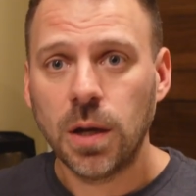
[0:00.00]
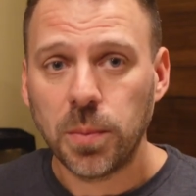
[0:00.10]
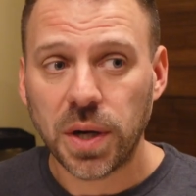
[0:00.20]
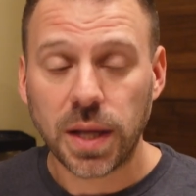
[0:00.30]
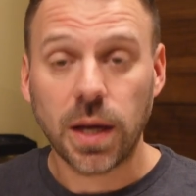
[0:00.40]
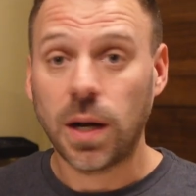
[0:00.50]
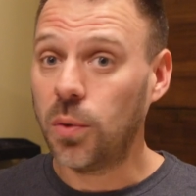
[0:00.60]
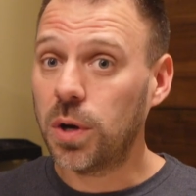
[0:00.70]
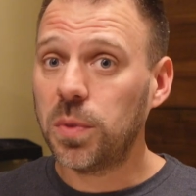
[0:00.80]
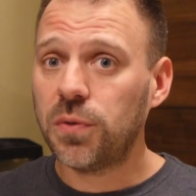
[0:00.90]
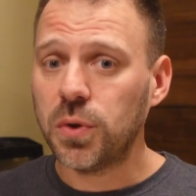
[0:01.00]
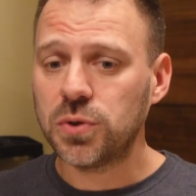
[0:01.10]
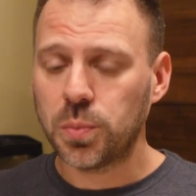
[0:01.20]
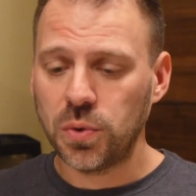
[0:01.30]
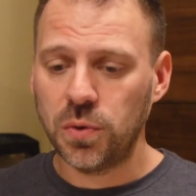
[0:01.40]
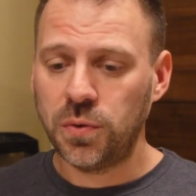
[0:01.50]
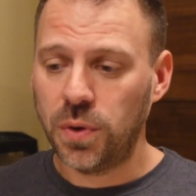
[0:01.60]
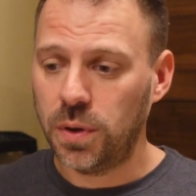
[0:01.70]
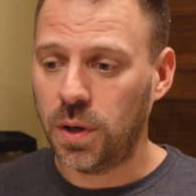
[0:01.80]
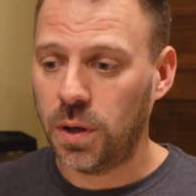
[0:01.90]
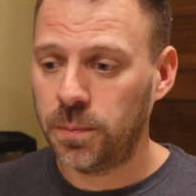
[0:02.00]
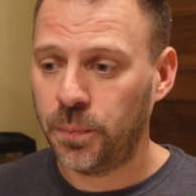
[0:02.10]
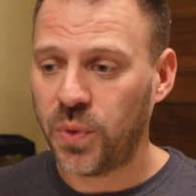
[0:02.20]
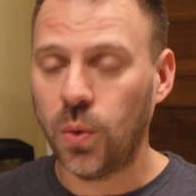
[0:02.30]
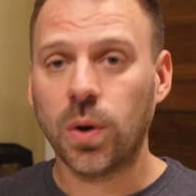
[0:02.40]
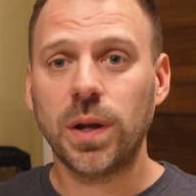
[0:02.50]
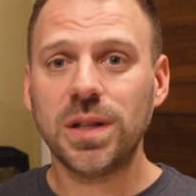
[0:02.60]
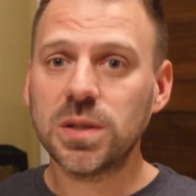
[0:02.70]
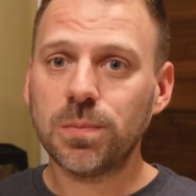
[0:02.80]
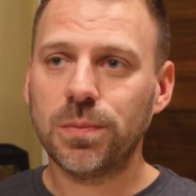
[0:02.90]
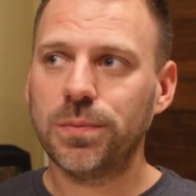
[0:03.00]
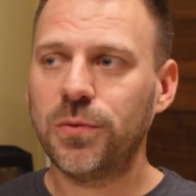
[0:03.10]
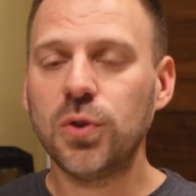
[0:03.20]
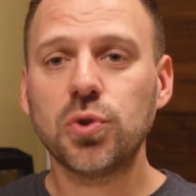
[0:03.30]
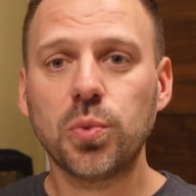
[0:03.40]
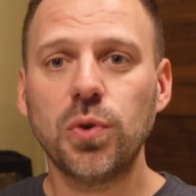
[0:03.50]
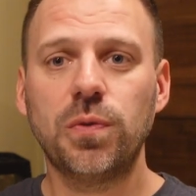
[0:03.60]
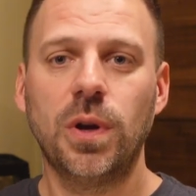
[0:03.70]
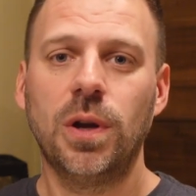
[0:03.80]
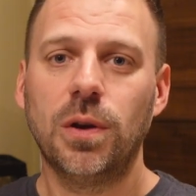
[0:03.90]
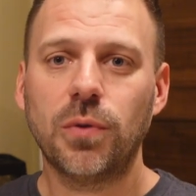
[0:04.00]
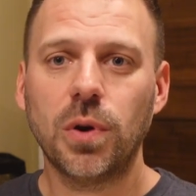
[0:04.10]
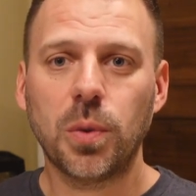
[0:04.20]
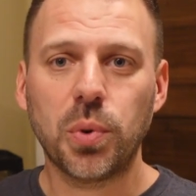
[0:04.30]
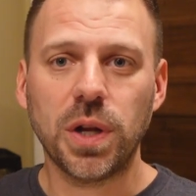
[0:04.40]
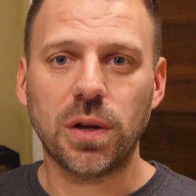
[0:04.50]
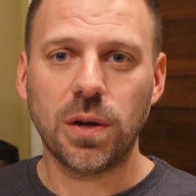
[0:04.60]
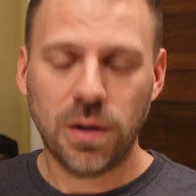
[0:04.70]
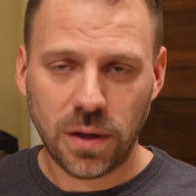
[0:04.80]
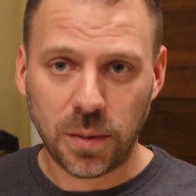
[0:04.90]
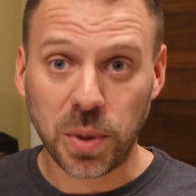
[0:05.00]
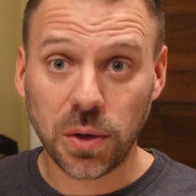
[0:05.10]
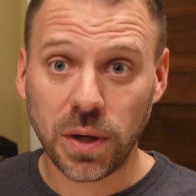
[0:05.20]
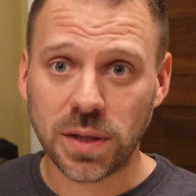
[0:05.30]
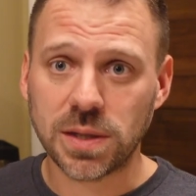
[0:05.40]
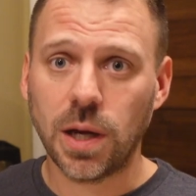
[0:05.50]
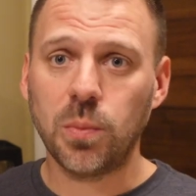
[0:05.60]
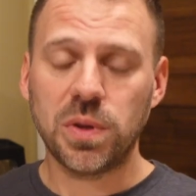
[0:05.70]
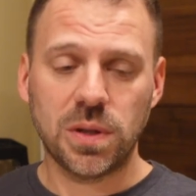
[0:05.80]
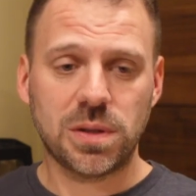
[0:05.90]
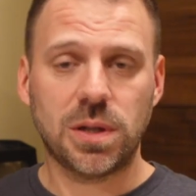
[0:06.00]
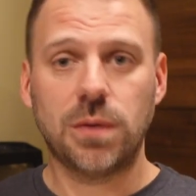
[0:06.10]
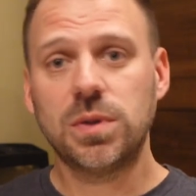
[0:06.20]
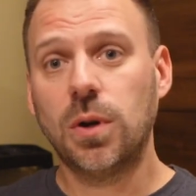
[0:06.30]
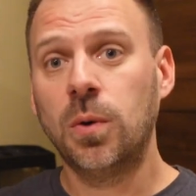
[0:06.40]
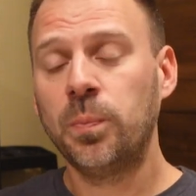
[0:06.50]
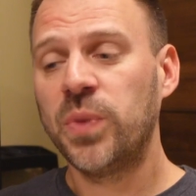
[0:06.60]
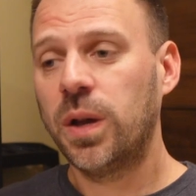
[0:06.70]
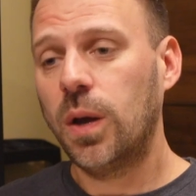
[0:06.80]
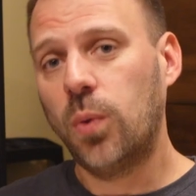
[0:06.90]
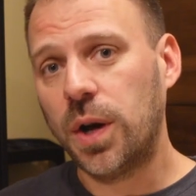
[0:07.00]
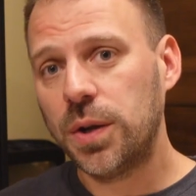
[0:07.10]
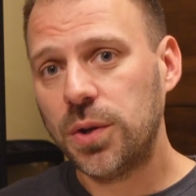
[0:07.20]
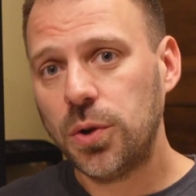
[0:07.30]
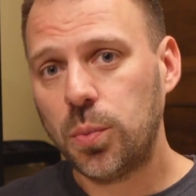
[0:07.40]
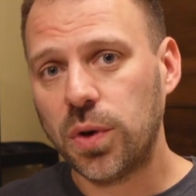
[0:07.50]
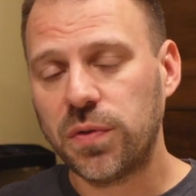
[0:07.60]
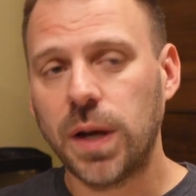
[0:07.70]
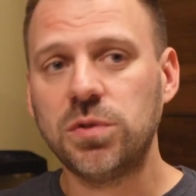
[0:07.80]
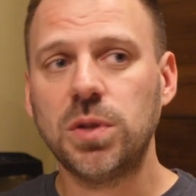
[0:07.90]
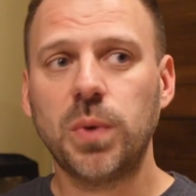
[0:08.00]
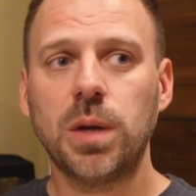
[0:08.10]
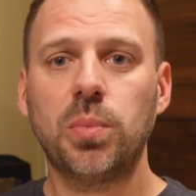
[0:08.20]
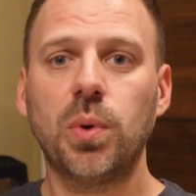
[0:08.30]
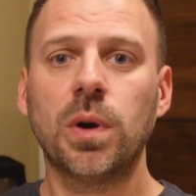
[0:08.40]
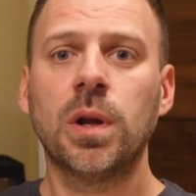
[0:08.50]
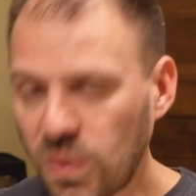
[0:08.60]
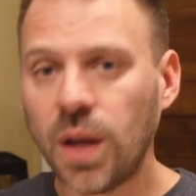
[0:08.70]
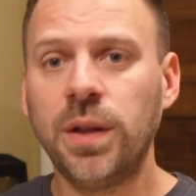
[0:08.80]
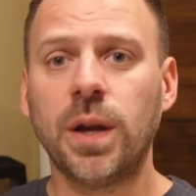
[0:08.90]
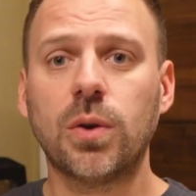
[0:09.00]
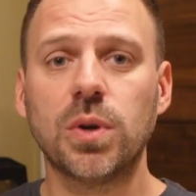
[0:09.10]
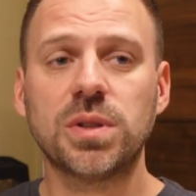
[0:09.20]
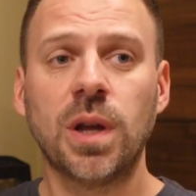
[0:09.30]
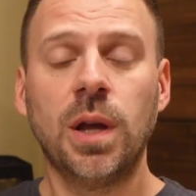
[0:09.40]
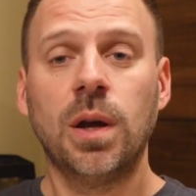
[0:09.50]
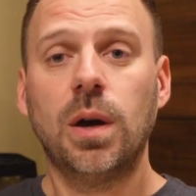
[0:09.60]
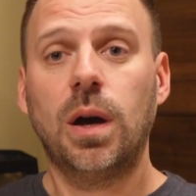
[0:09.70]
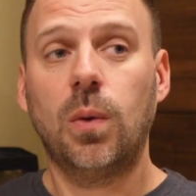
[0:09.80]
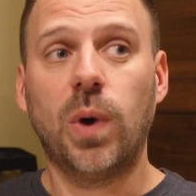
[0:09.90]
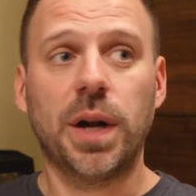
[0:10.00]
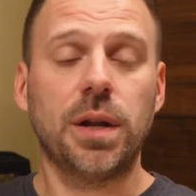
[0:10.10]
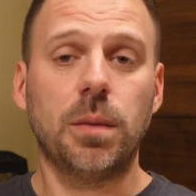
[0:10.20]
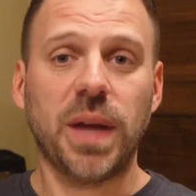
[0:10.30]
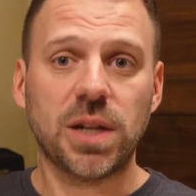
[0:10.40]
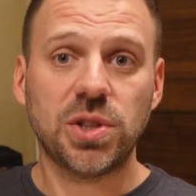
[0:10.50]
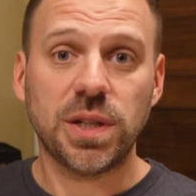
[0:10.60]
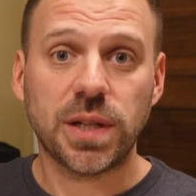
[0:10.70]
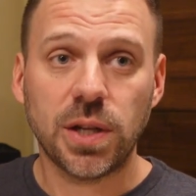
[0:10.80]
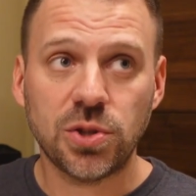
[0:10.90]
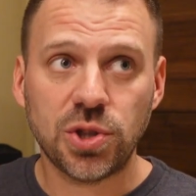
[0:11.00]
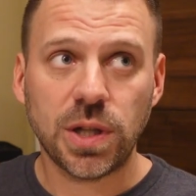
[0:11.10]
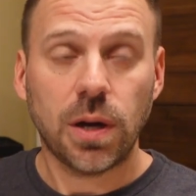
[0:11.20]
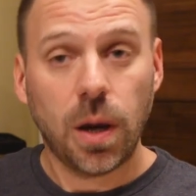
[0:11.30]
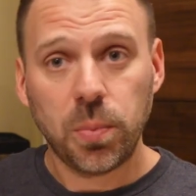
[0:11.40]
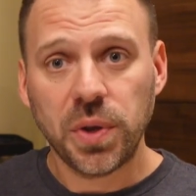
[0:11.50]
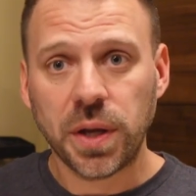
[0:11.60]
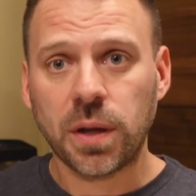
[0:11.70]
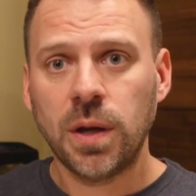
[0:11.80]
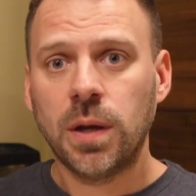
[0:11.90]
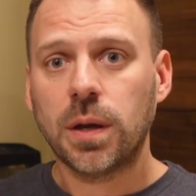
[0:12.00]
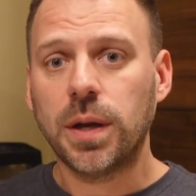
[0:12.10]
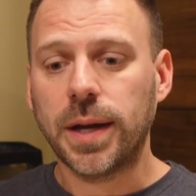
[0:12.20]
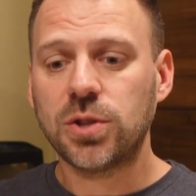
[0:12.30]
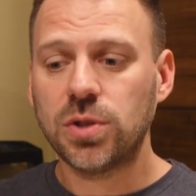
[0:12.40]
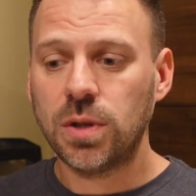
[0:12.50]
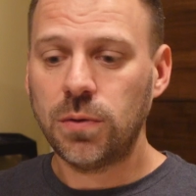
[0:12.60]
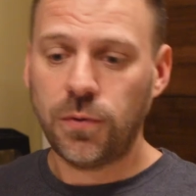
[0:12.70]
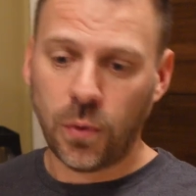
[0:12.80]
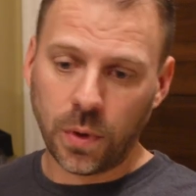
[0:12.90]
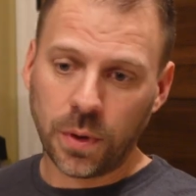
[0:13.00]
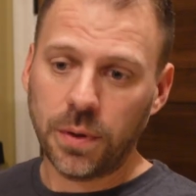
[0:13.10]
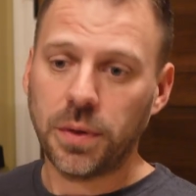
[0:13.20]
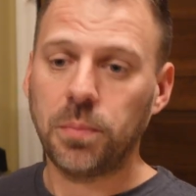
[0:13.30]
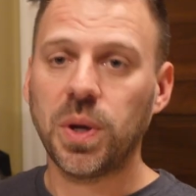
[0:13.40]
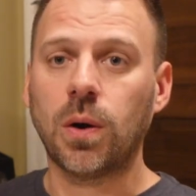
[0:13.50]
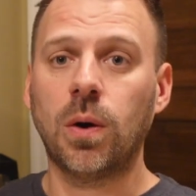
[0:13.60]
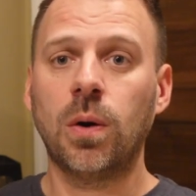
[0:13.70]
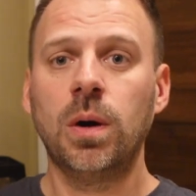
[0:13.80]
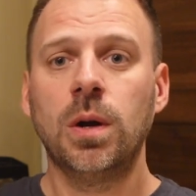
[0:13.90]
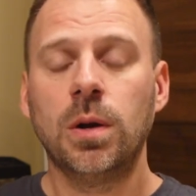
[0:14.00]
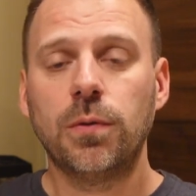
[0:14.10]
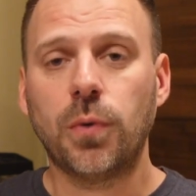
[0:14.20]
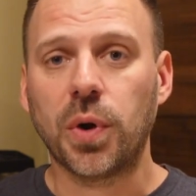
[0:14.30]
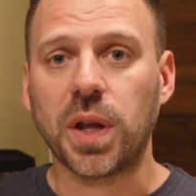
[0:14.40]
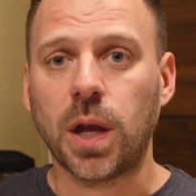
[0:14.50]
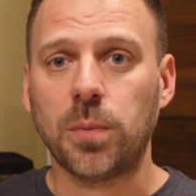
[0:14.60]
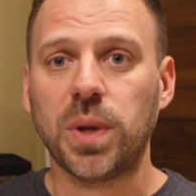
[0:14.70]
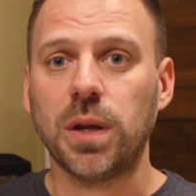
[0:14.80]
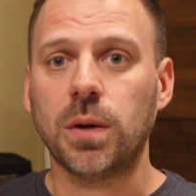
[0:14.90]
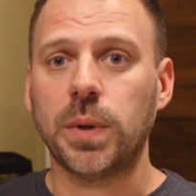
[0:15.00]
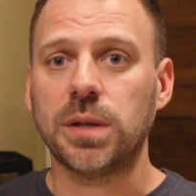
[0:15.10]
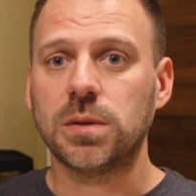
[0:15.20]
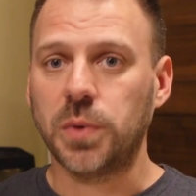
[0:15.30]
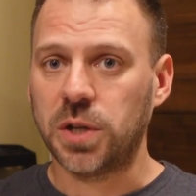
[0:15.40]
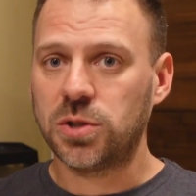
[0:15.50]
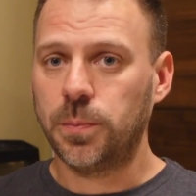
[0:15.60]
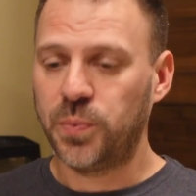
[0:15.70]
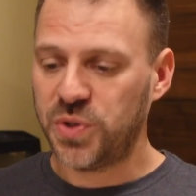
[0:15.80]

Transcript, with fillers: But again, I want to be future-proof, or at least future-proof for a pretty good period of time with this stuff. So I wanted the 2.5G WAN port, and then of course wanted a matching 10G uplink connection for the big ol' 48 PoE switch.